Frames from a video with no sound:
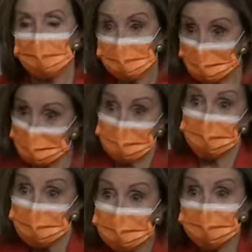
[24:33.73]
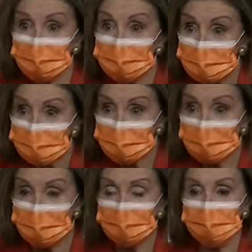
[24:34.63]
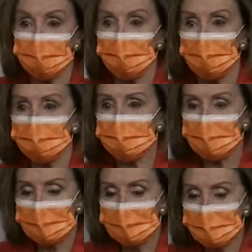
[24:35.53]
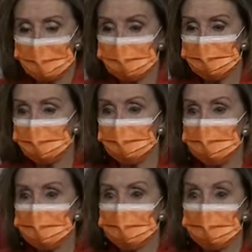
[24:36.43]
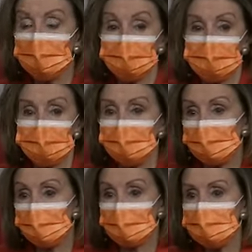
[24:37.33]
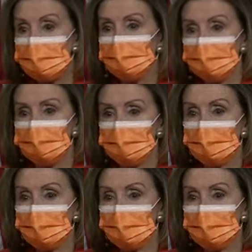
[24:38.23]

And how you go forward is the path you're on, and we'll see where that takes us.